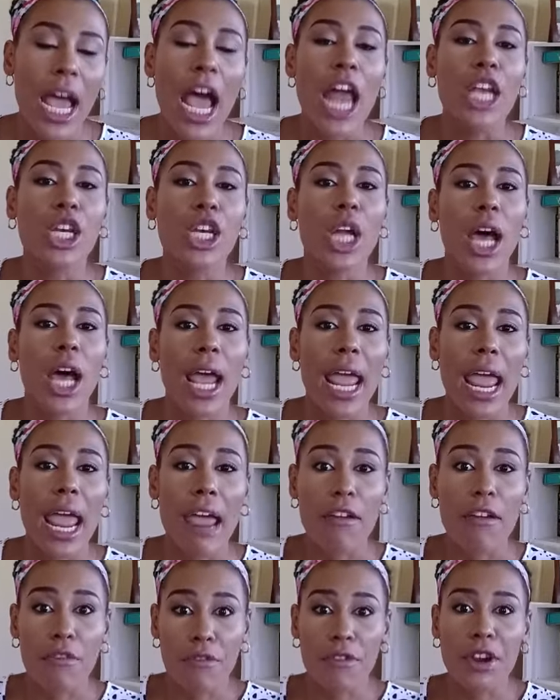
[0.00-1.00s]
Not
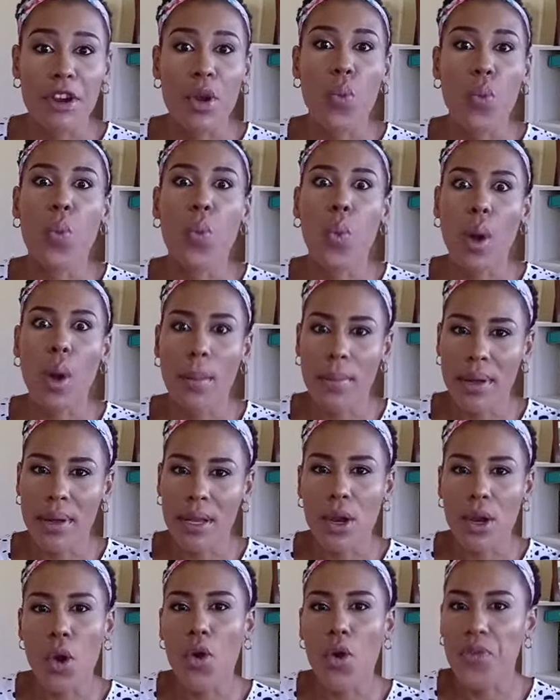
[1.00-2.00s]
every
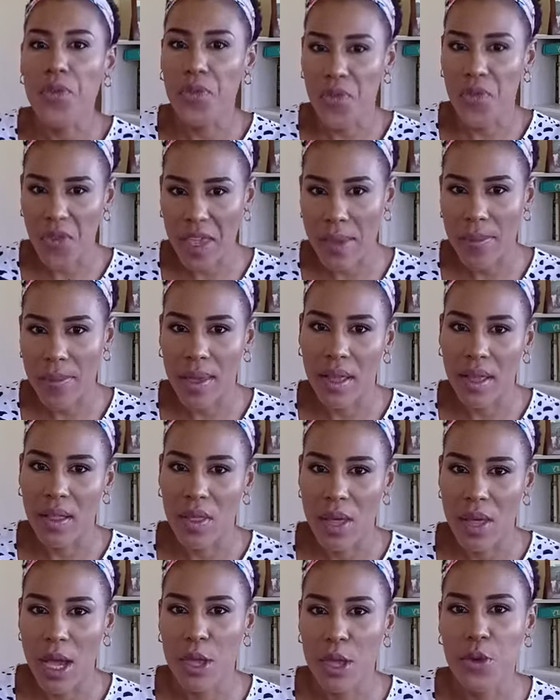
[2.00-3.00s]
woman or female
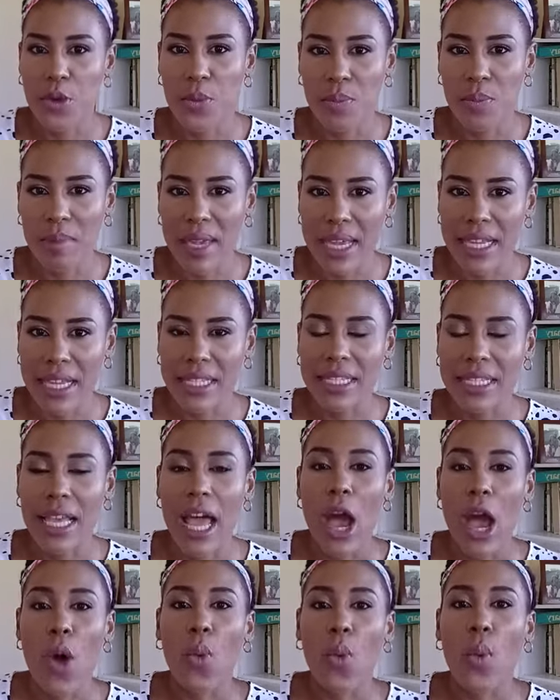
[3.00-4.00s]
that you meet
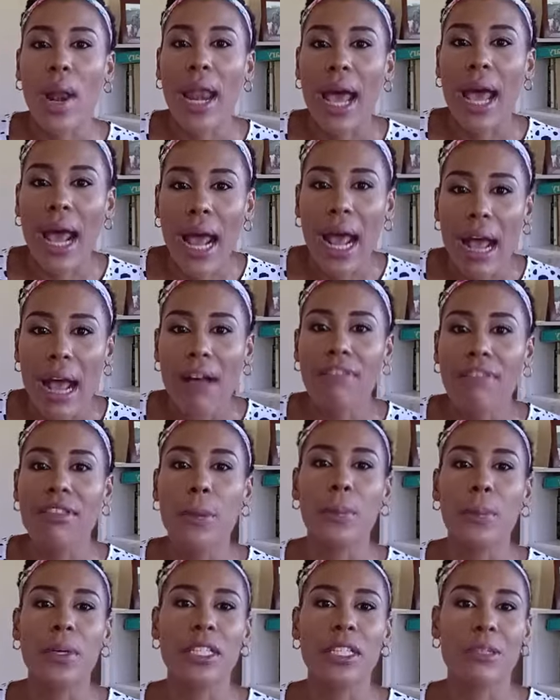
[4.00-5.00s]
will have the
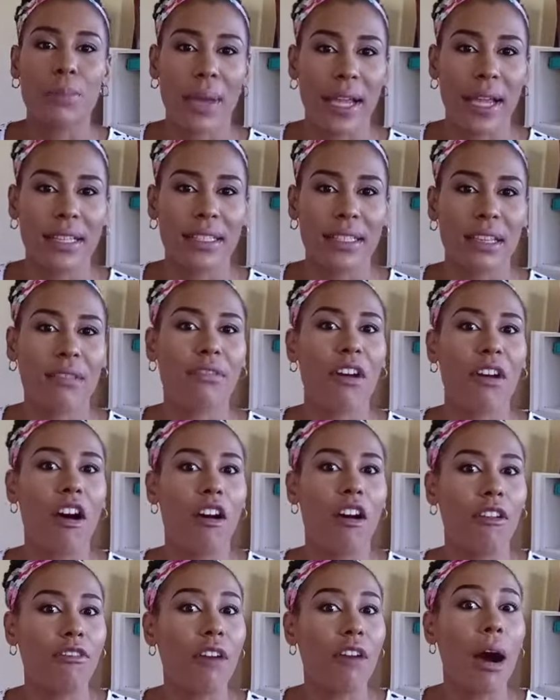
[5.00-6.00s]
perspective
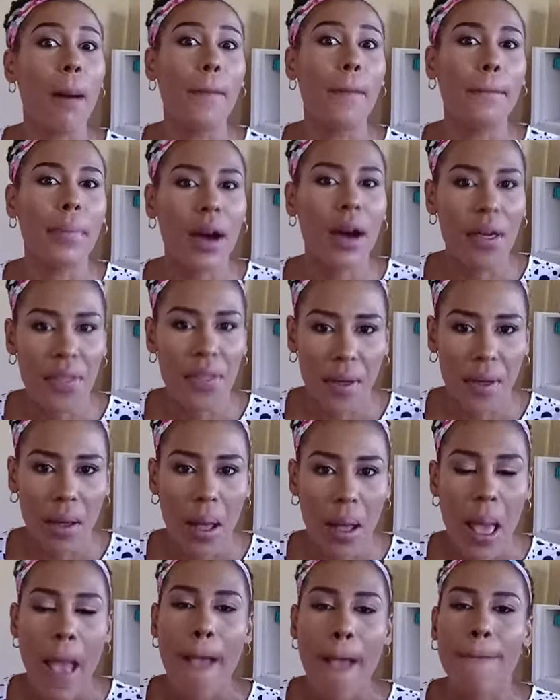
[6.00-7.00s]
of a mother
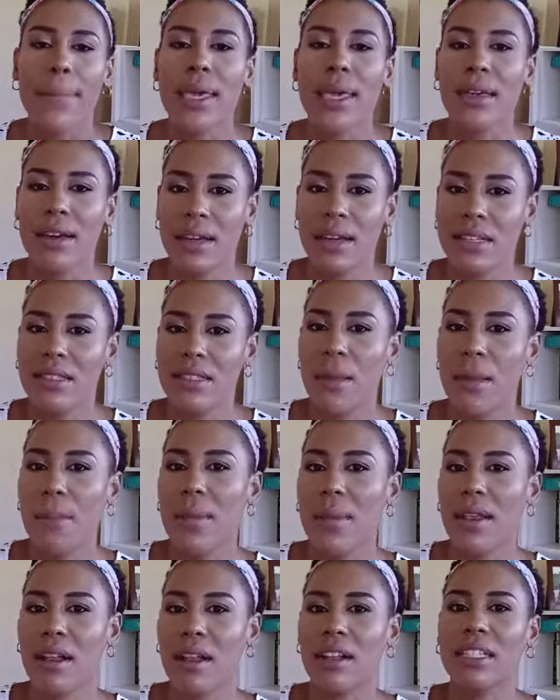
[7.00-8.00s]
because they
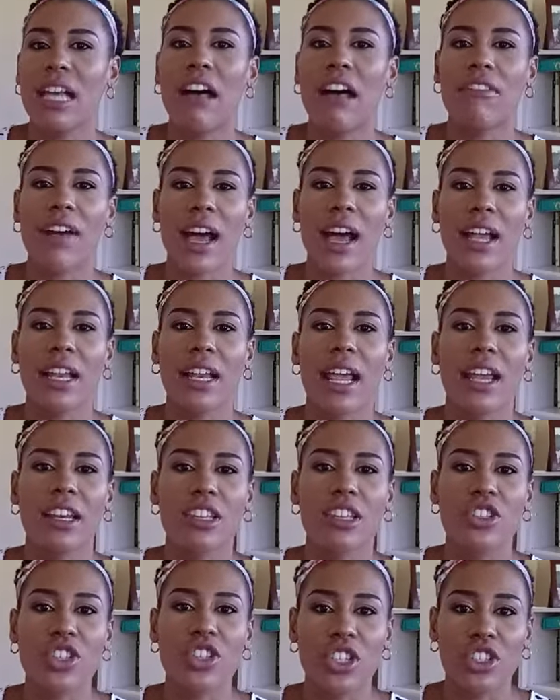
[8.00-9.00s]
may not have had any
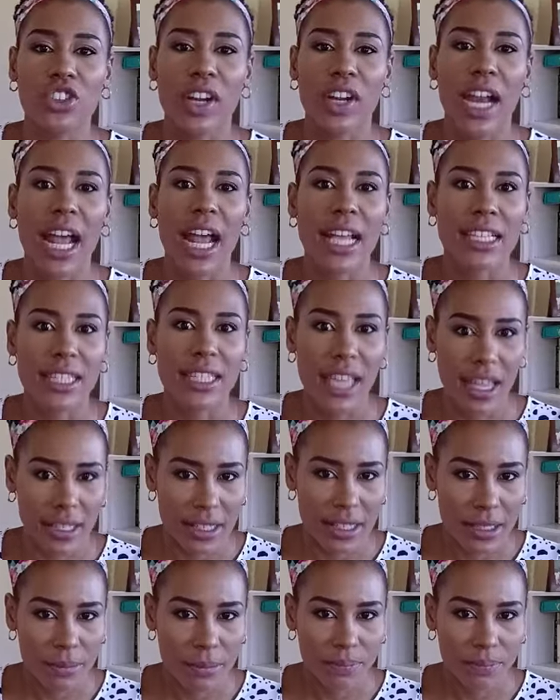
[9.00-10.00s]
children as yet.